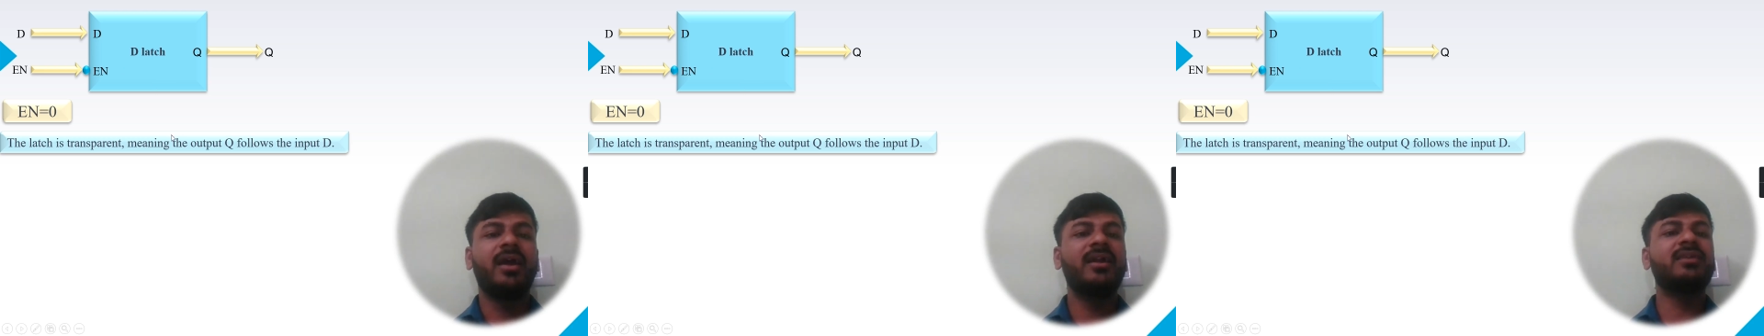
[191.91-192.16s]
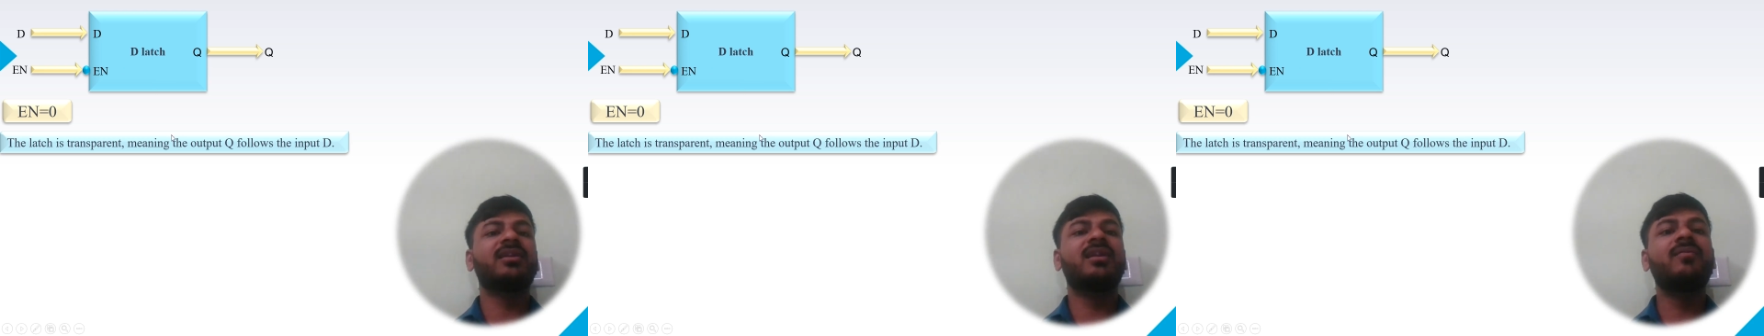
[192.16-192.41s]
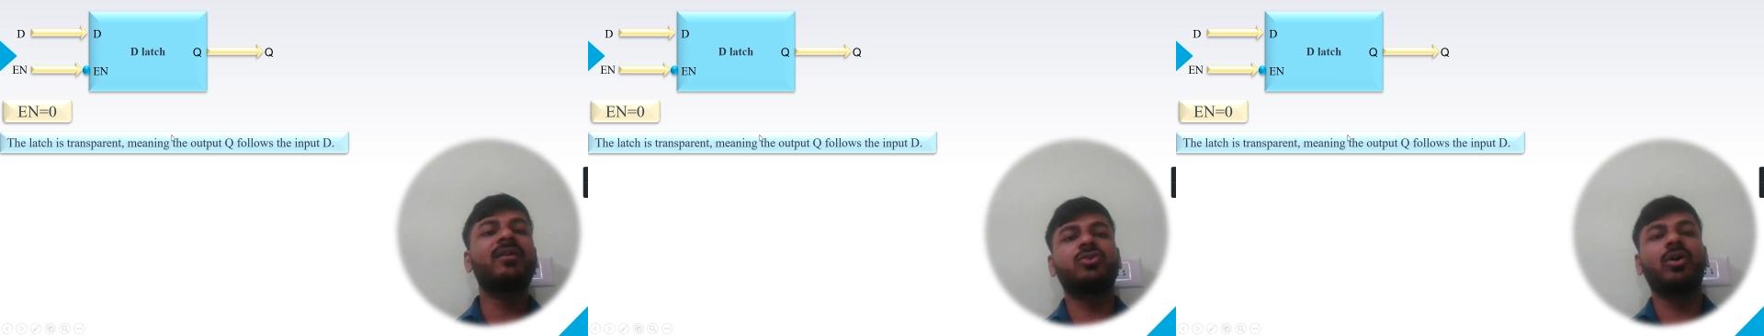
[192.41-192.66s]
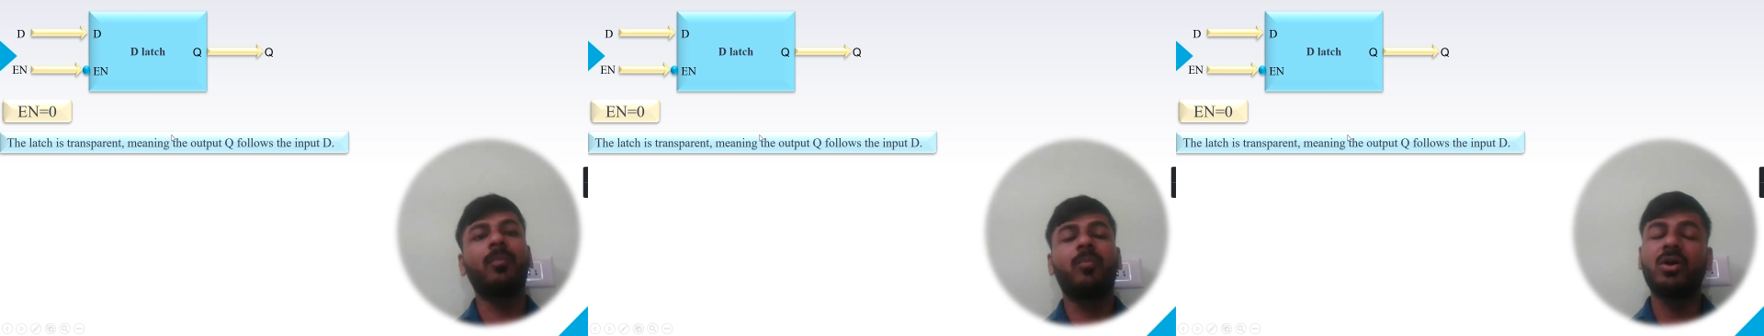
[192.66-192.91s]
It is
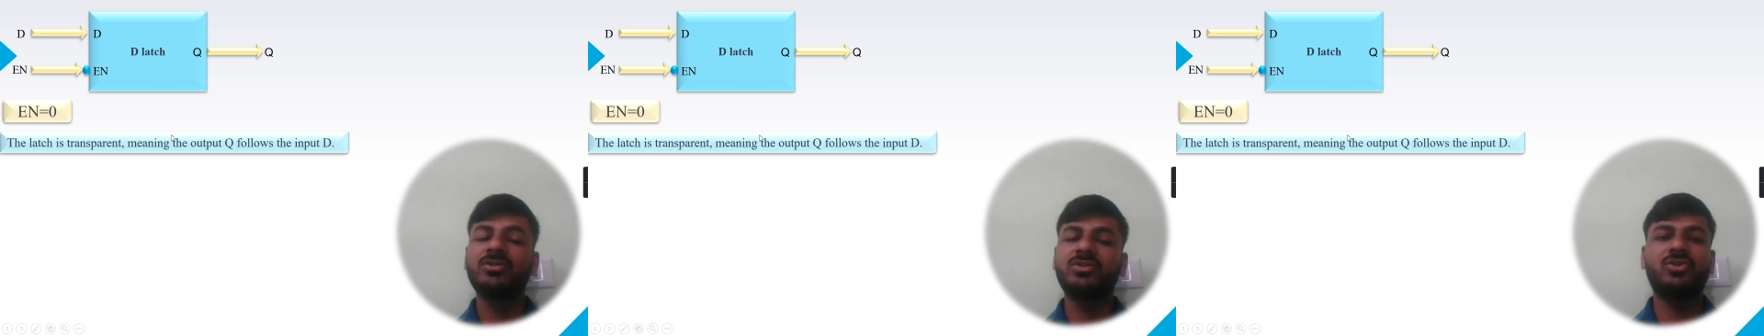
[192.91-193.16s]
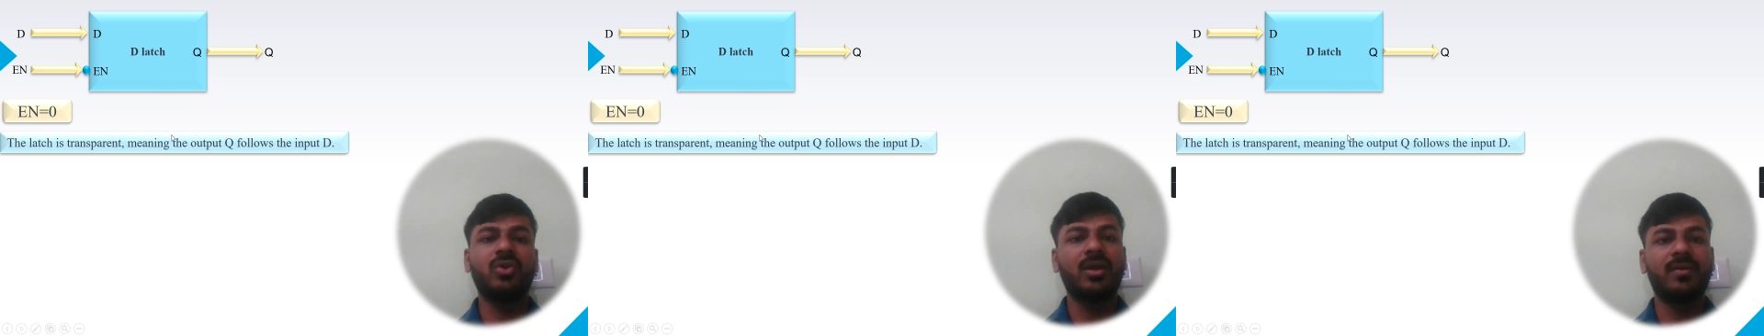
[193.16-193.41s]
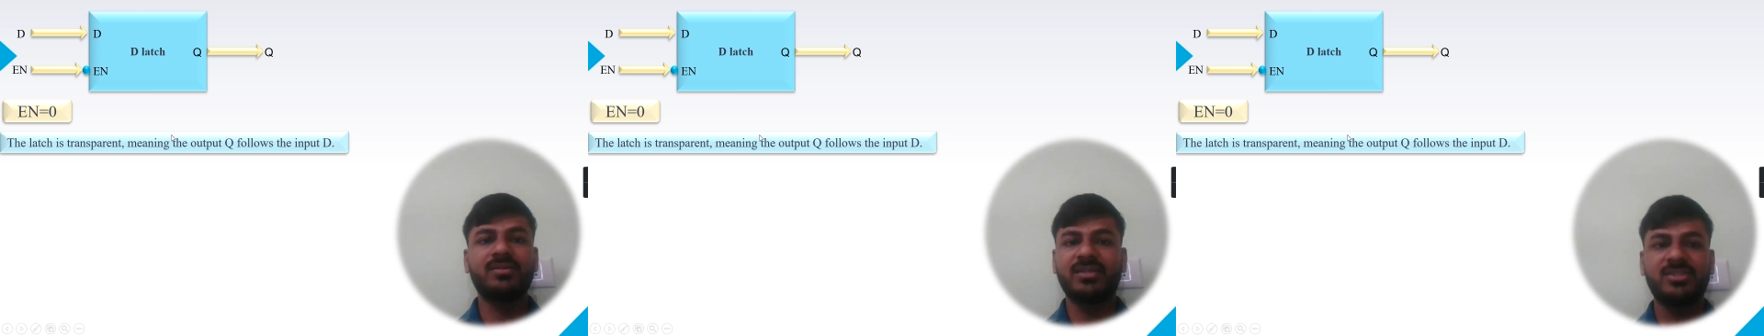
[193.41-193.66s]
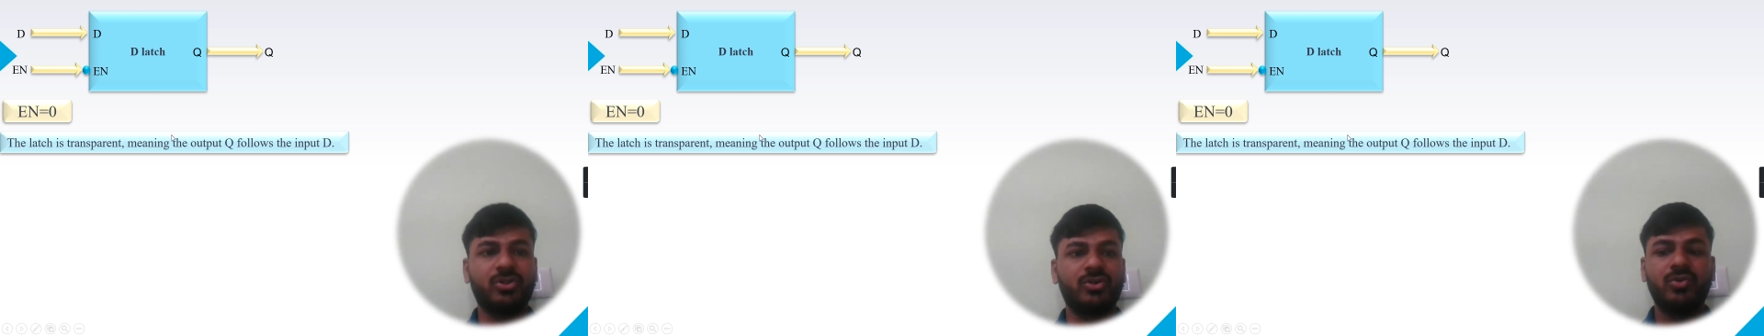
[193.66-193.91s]
reverse of positive level
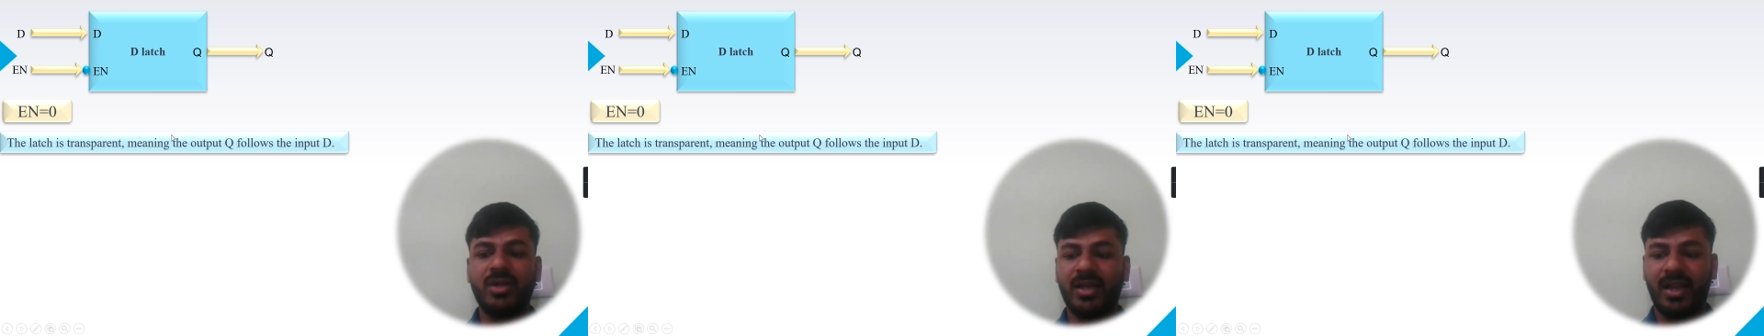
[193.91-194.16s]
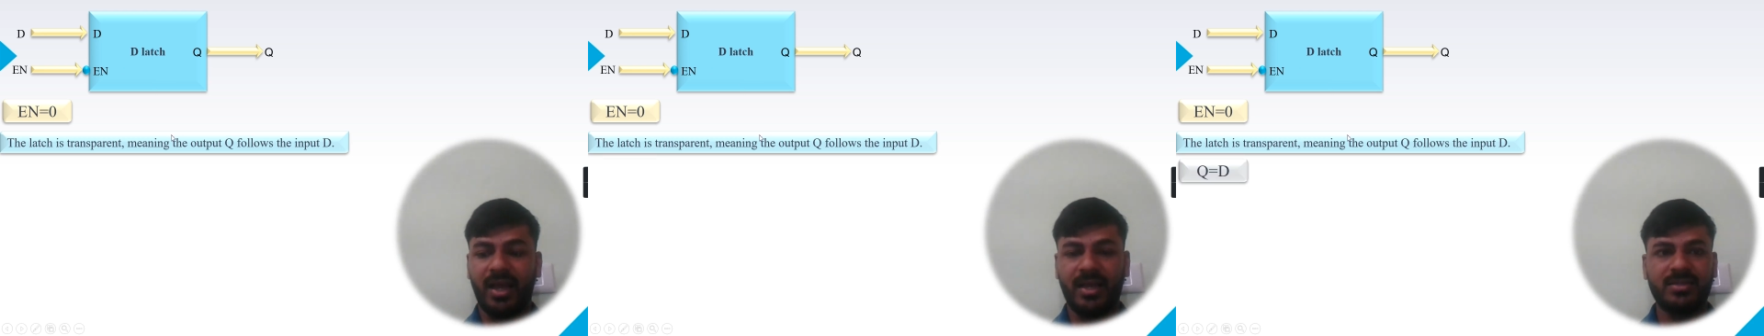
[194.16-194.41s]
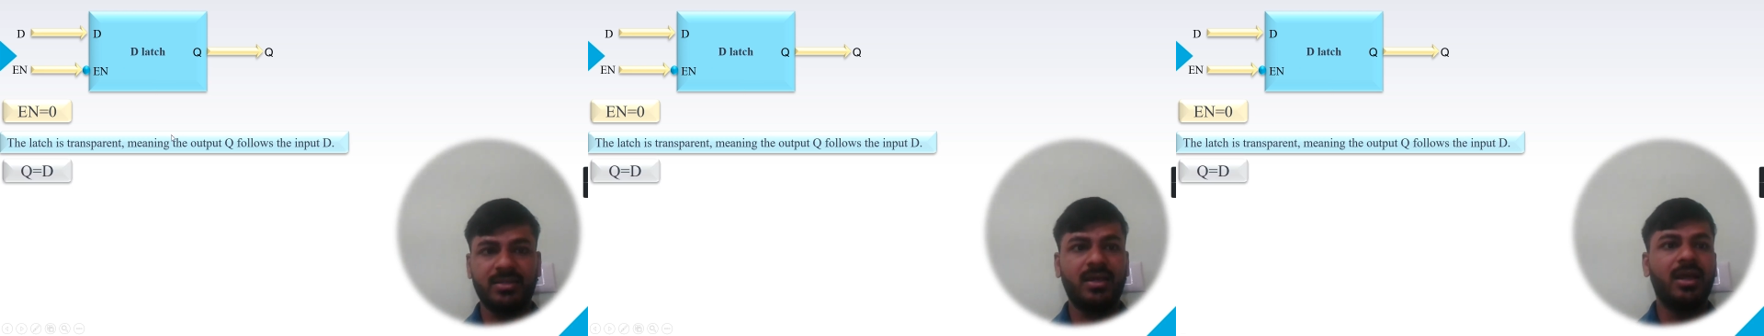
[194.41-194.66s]
sensitive D latch.